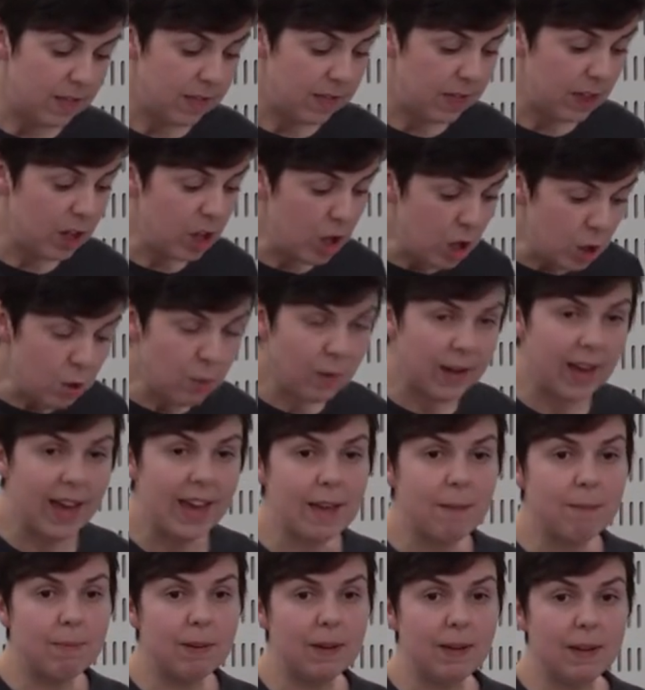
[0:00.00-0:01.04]
the
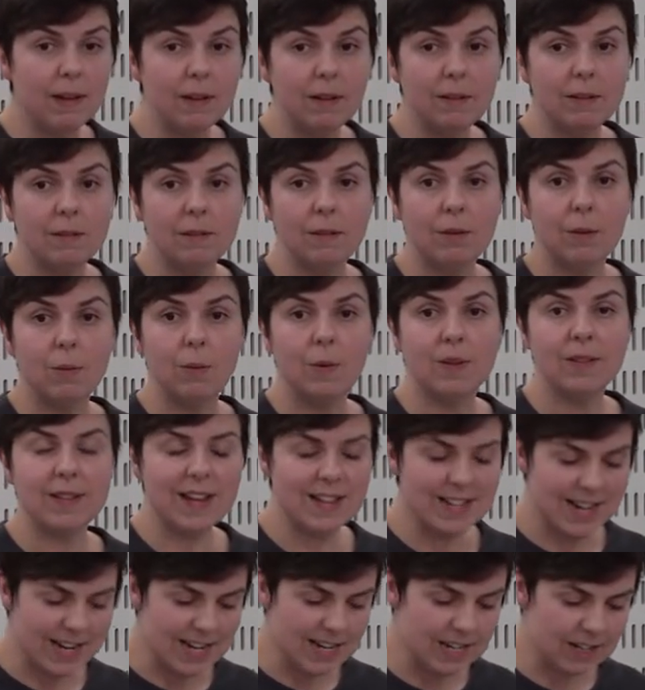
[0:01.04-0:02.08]
UK bill was
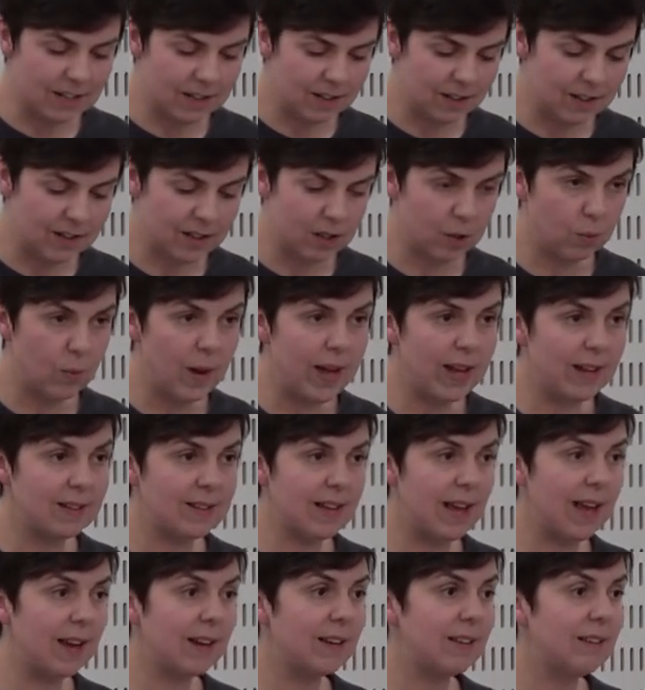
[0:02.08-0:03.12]
identical to the Wales
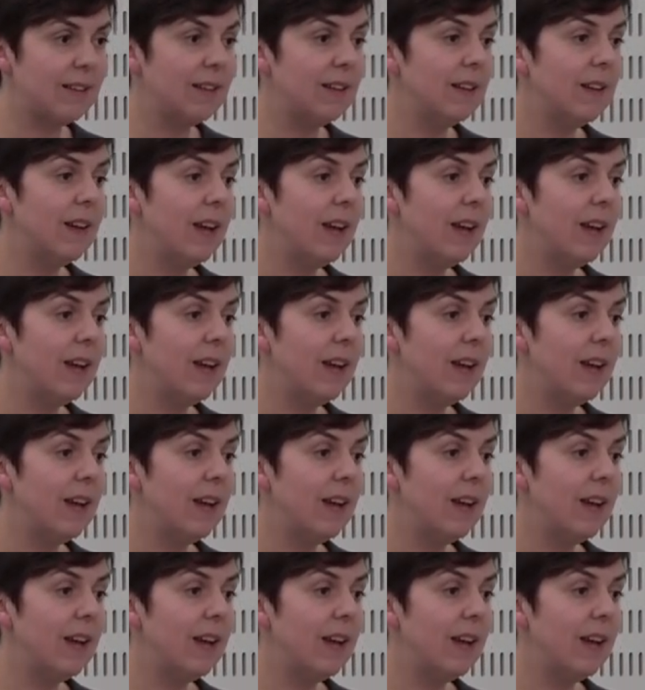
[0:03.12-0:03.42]
Act